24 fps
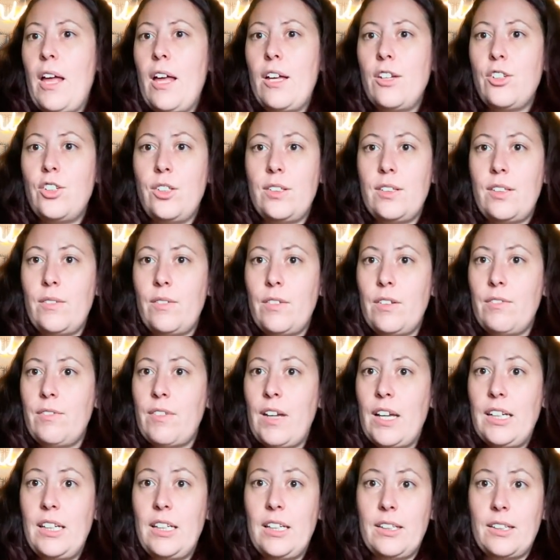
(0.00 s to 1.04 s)
She's even
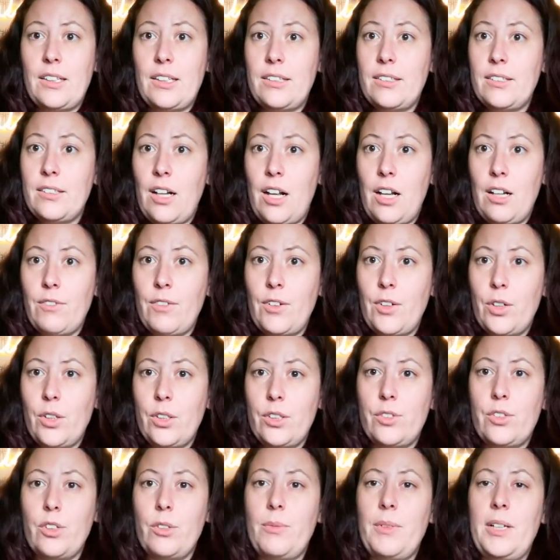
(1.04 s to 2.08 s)
finding like stock
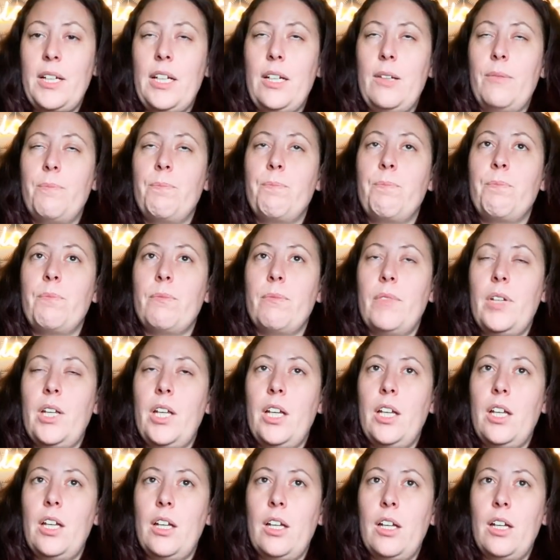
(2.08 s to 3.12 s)
photos for me,
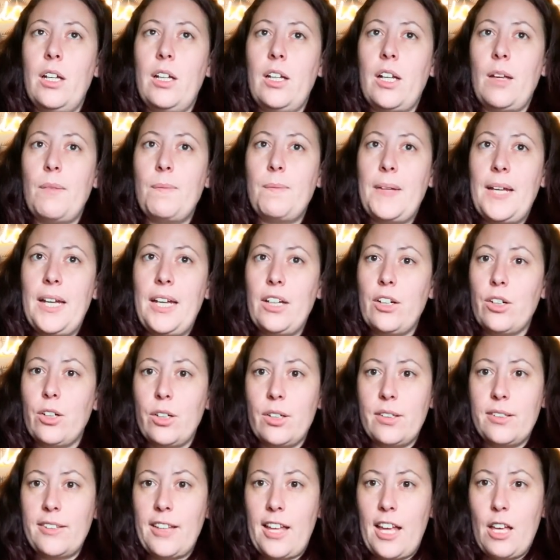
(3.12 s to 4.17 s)
and I'm paying her
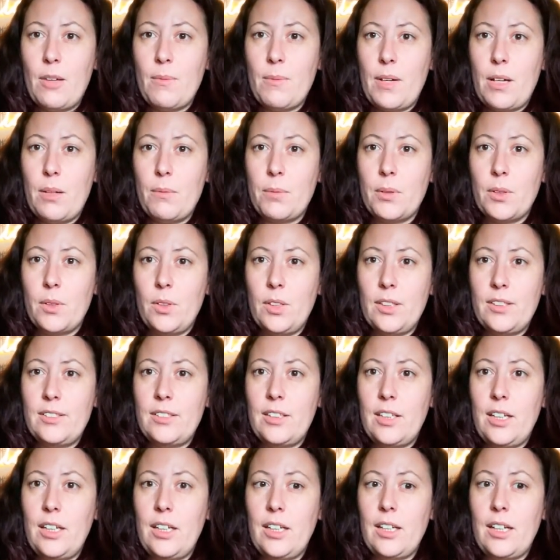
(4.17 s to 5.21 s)
a set amount per
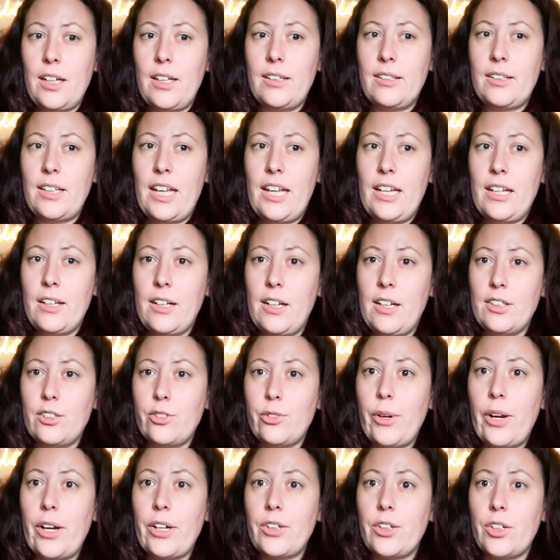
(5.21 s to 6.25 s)
listing as a
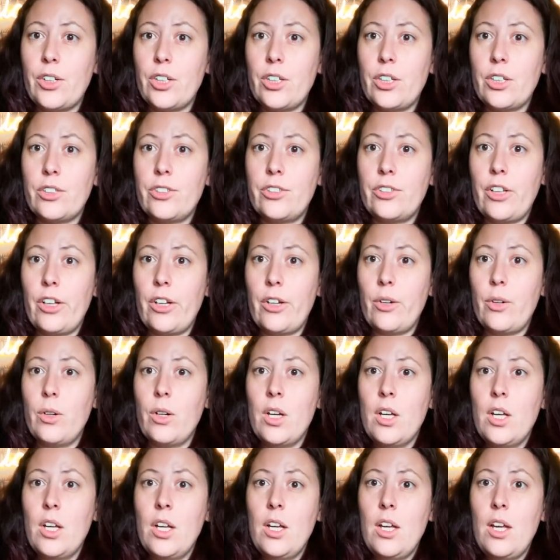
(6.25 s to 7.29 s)
contractor. So
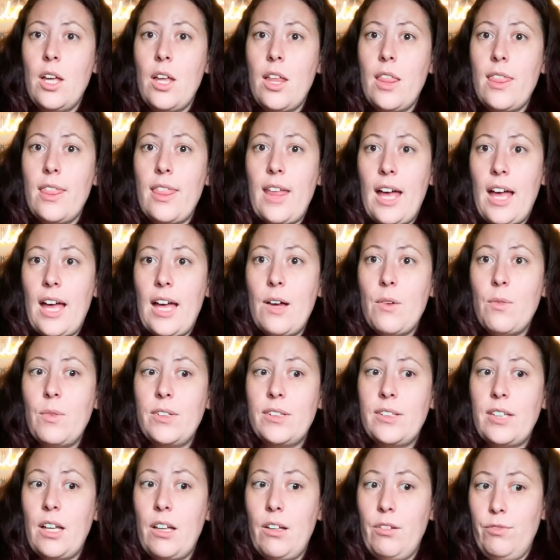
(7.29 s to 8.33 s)
that
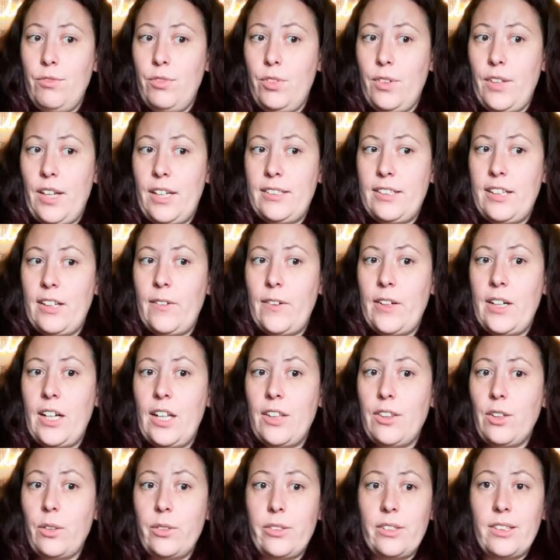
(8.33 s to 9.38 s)
was helpful. That's how I
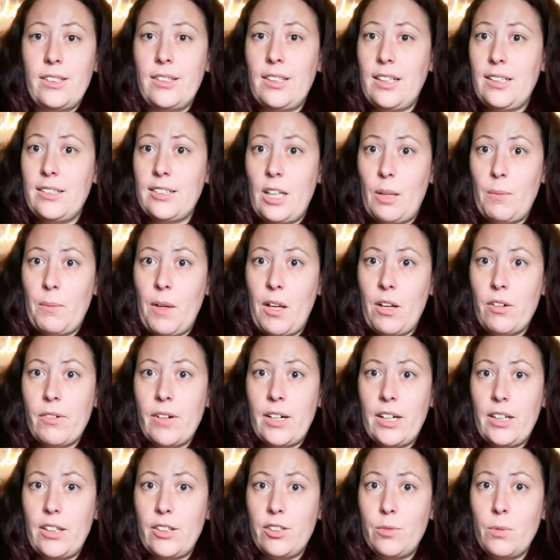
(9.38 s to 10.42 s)
got those listings up
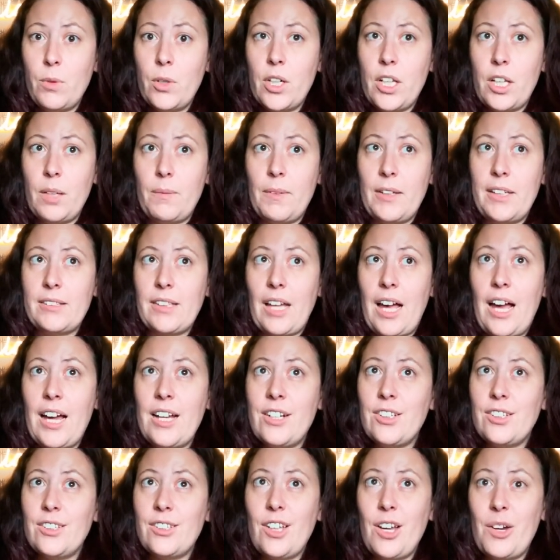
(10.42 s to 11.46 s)
already this morning, because I
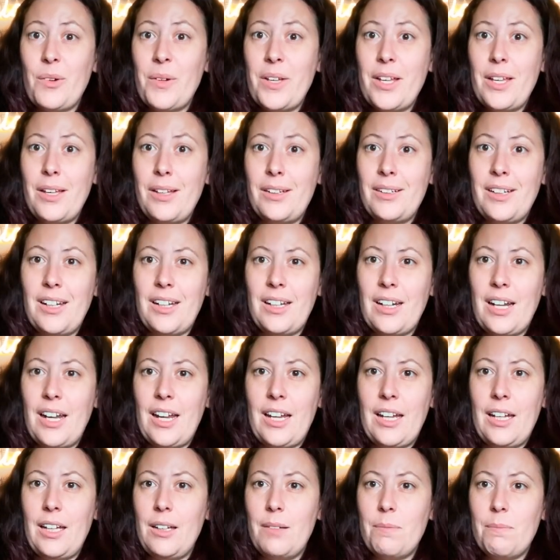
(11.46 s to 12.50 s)
just go in and
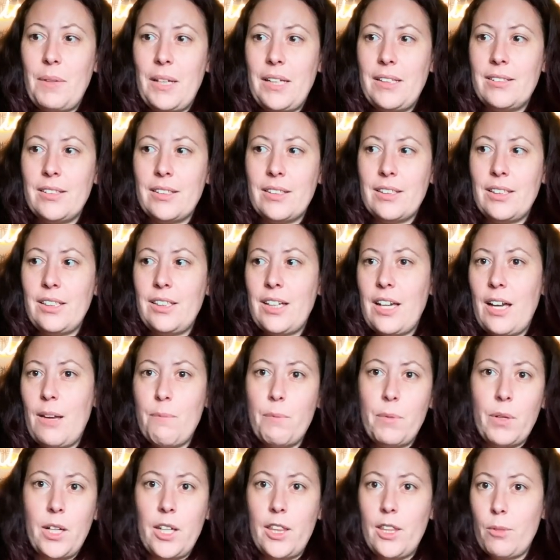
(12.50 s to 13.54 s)
I basically
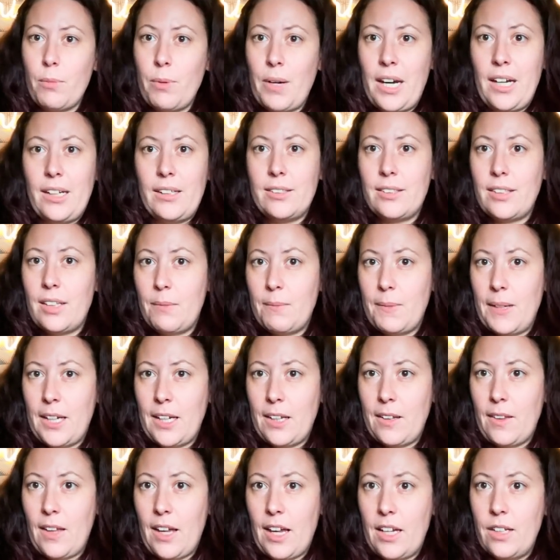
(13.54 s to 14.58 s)
put in the price and make
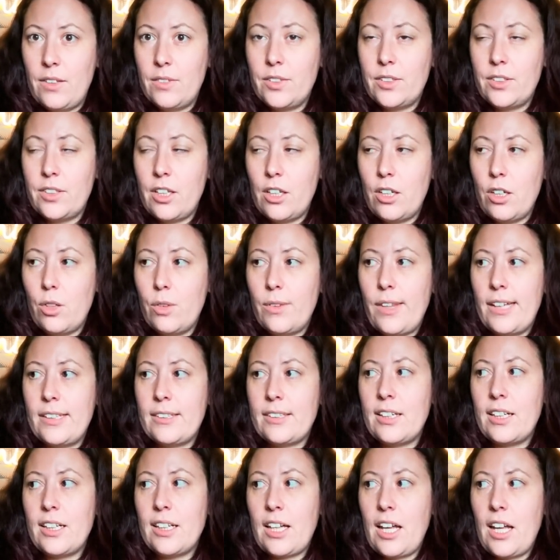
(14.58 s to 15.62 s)
it live. So that's
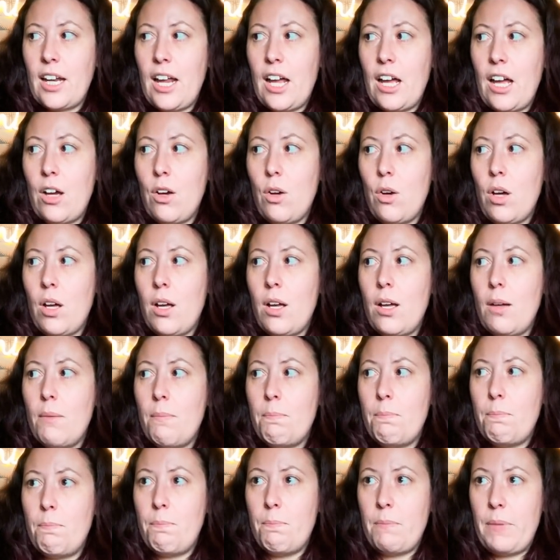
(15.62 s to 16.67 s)
going to cut out a
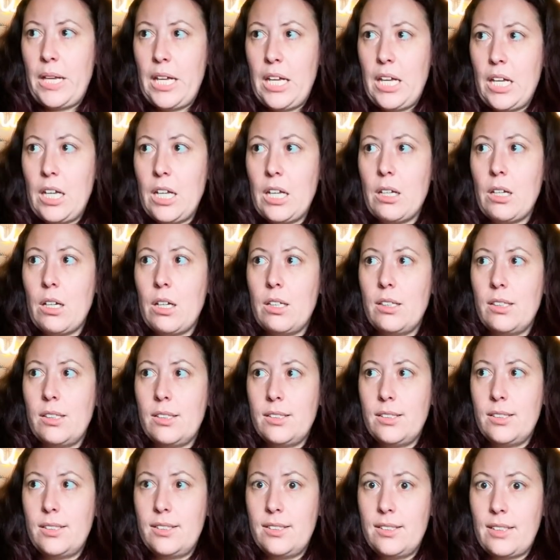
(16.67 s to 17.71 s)
big
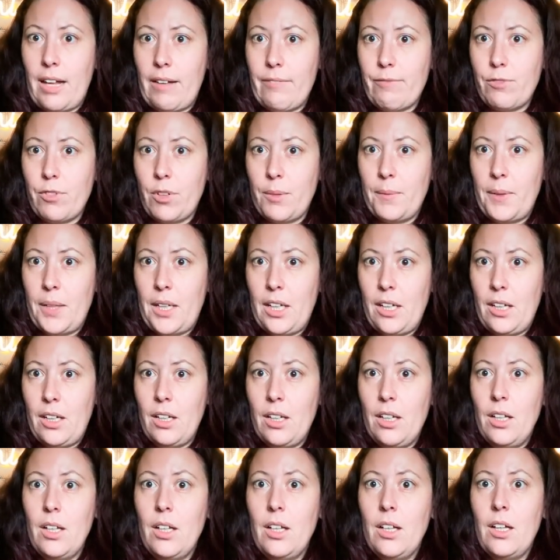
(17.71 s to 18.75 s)
step for me,
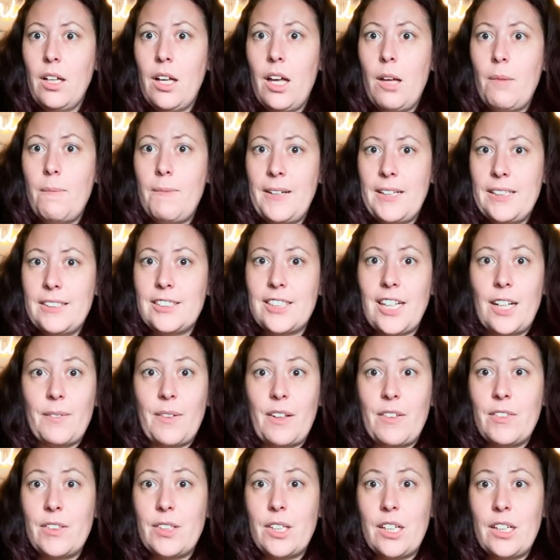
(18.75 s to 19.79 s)
a big step. I
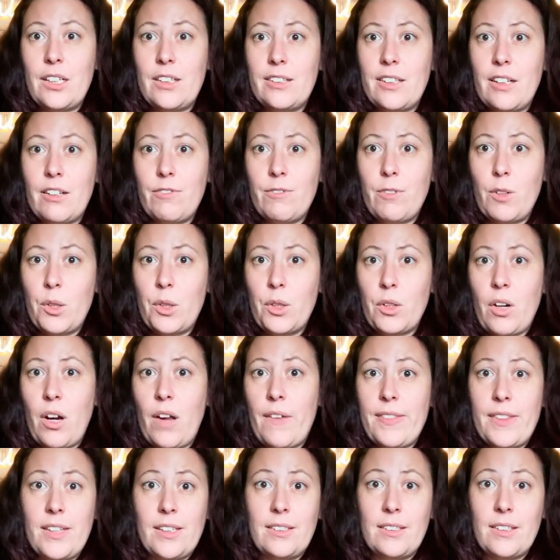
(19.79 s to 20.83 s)
have a ton of stuff
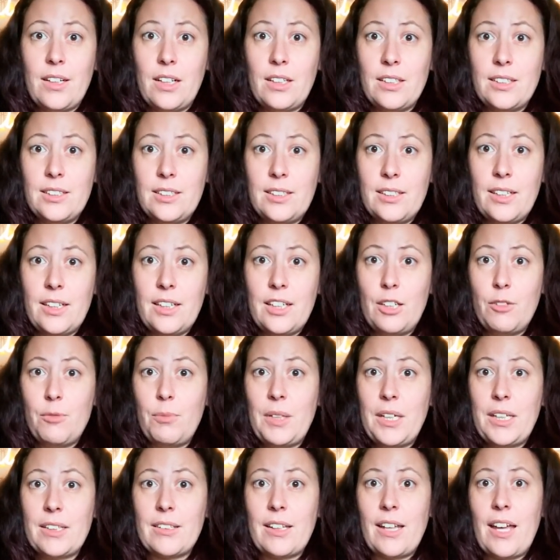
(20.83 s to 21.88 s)
photographed that's not listed
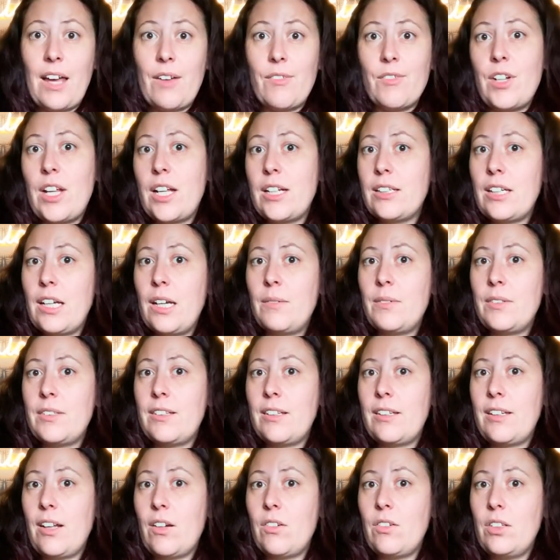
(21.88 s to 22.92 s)
because I haven't had time to
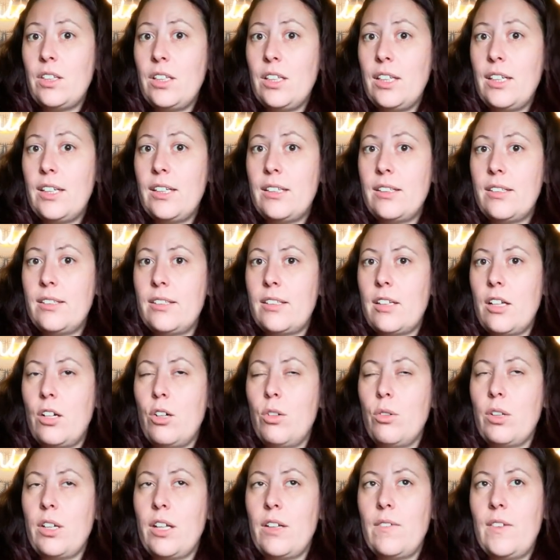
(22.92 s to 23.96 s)
sit down and list.
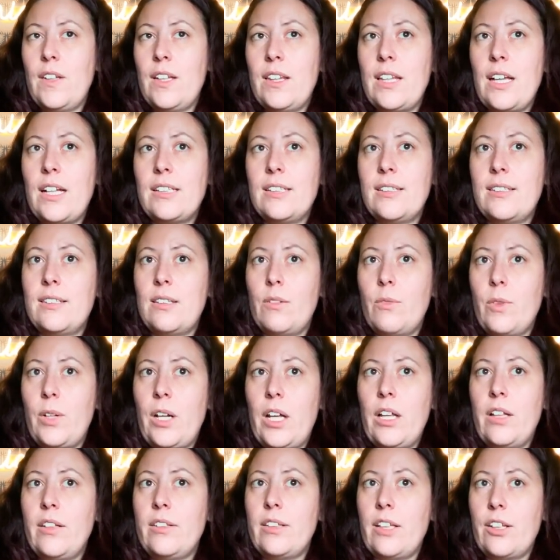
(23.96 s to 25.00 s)
So giving that to someone
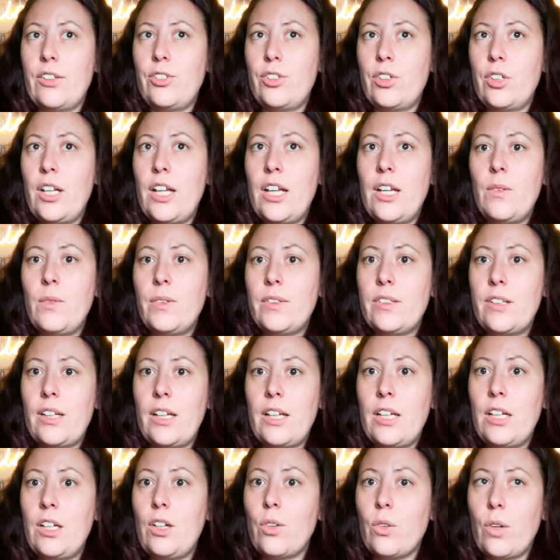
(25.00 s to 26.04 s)
else yesterday was
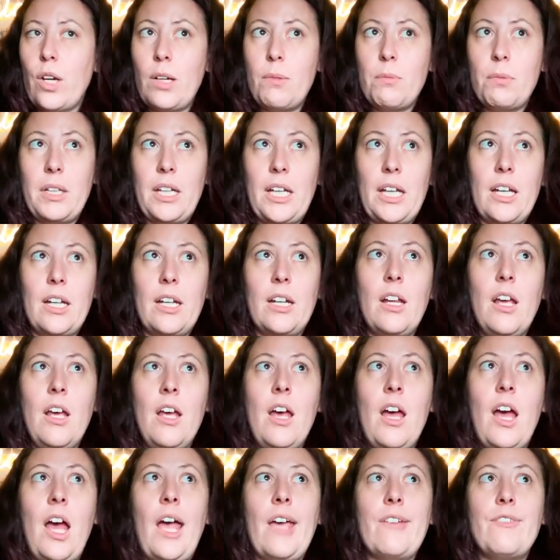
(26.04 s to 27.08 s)
a great plan.
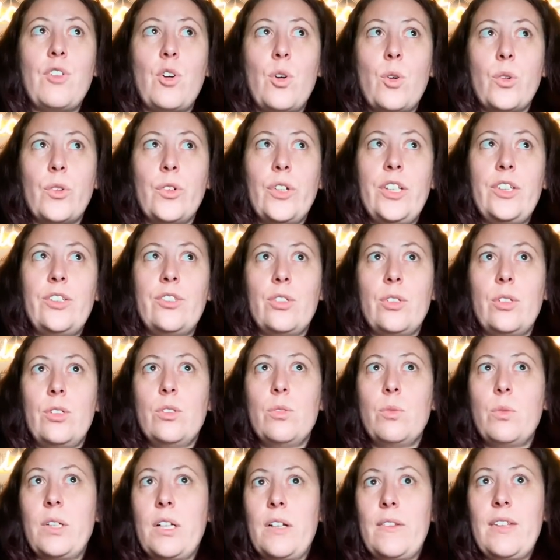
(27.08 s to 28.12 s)
I've already sold
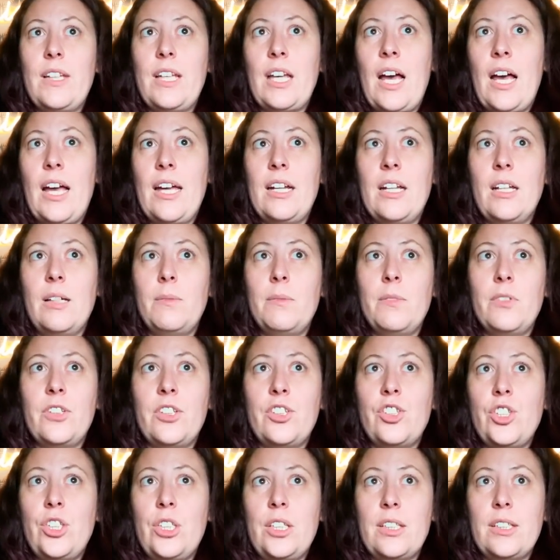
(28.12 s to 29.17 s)
one of the items
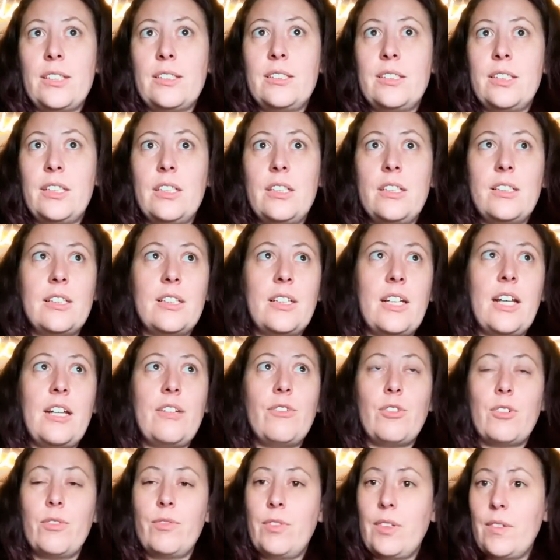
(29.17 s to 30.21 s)
that she listed today
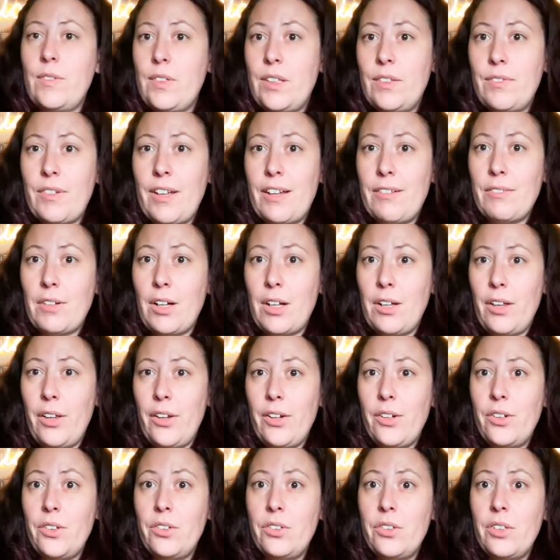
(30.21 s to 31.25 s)
for
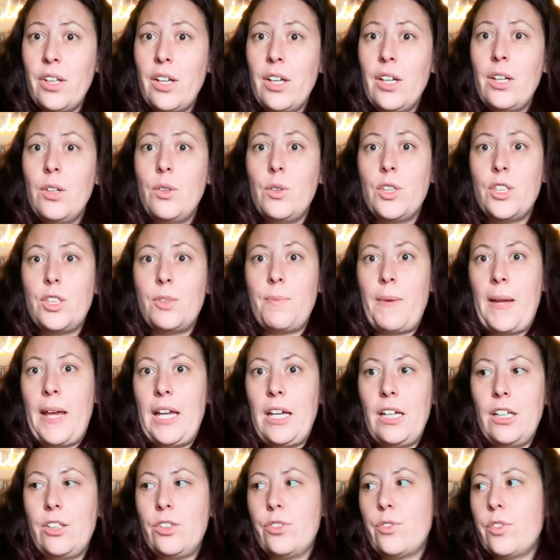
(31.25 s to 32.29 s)
$55, which
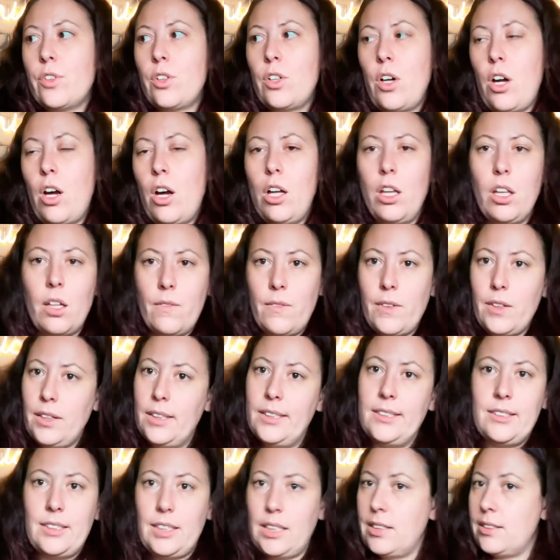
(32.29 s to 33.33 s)
pays for all of the
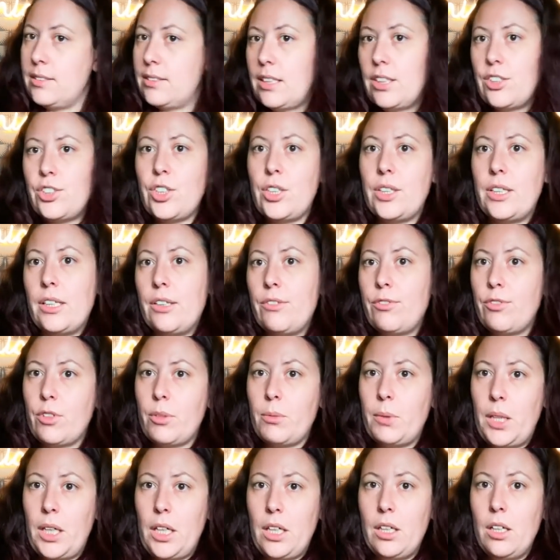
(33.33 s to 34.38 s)
listings that she did for
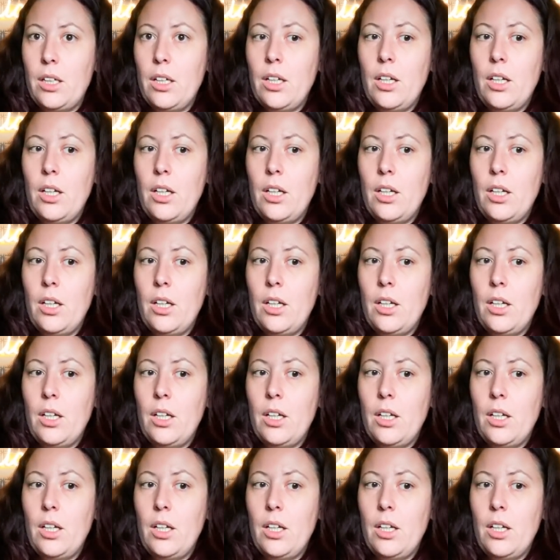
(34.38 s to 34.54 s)
me.